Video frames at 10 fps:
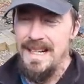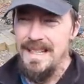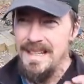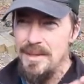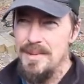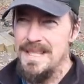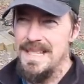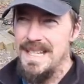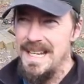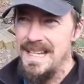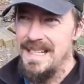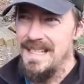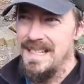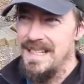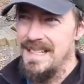I think it was the
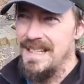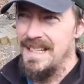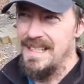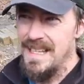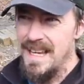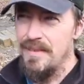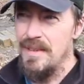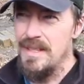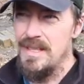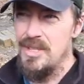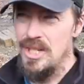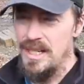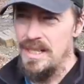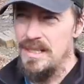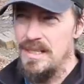day they gave us
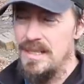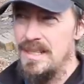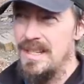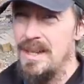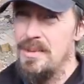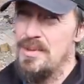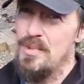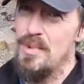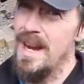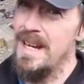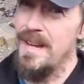chickens. It was right